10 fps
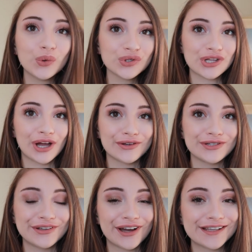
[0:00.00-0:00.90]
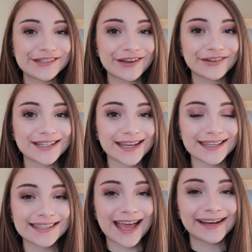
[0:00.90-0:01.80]
Also, do you guys
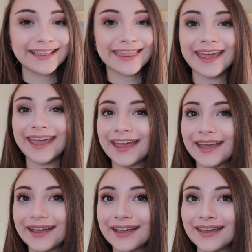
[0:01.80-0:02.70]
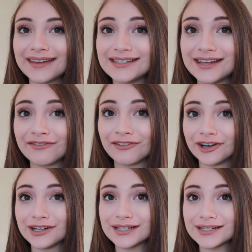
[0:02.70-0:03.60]
notice anything
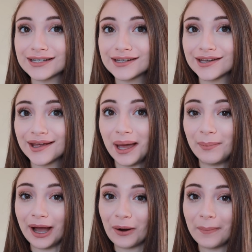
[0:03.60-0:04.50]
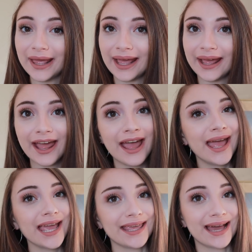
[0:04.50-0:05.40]
different about me?
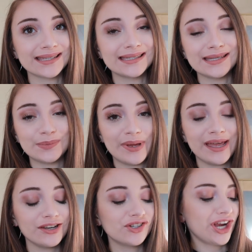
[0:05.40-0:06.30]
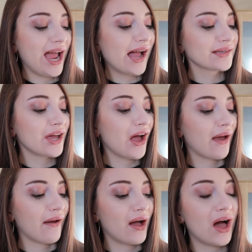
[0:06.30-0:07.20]
Yes, this bitch has
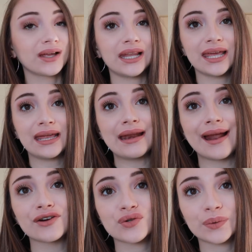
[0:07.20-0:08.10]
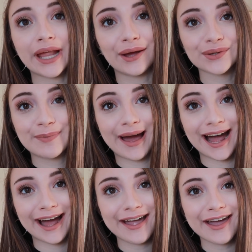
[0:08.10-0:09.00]
her ugly natural nails
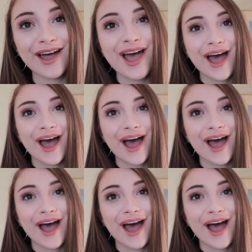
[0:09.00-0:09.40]
back.